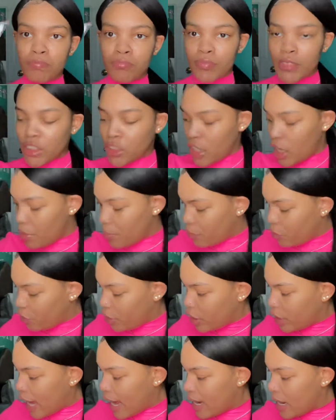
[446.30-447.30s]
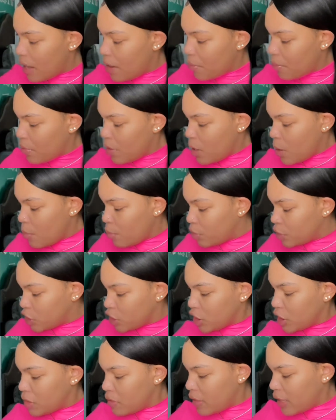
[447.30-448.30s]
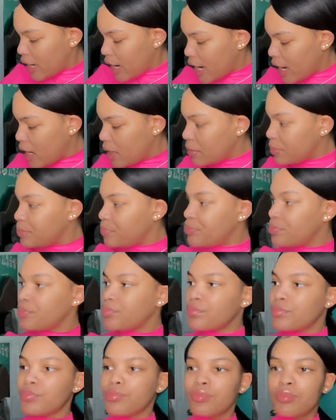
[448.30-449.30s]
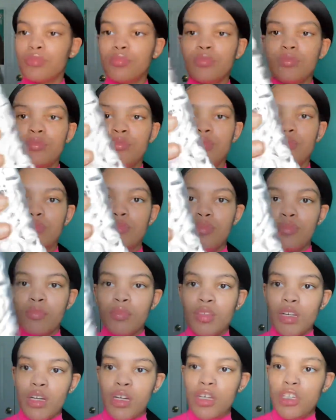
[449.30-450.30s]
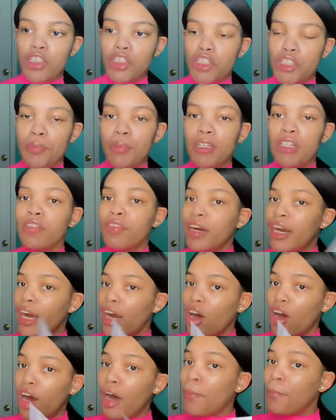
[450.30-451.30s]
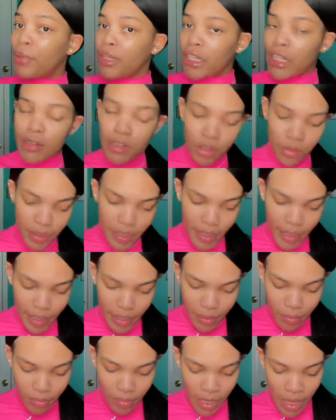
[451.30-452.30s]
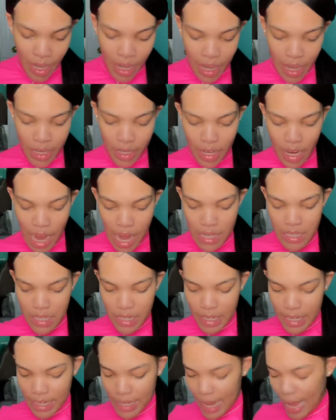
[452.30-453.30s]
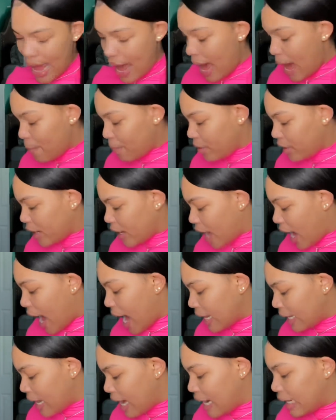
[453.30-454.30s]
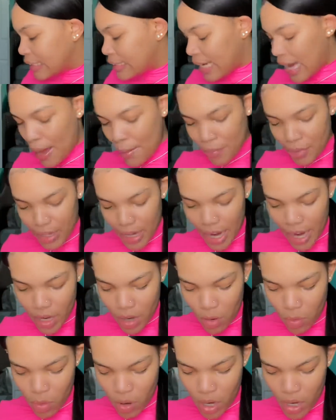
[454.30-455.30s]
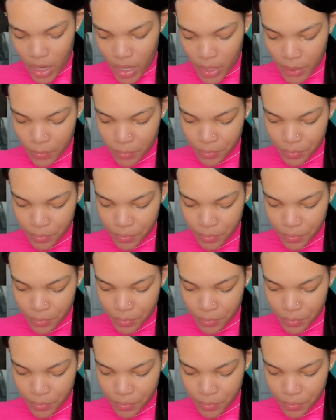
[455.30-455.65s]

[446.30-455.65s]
So you fill that up, put your glue in there. You just put the ring on, put the glue in there. And then you also get the applic eyelash applicator wand.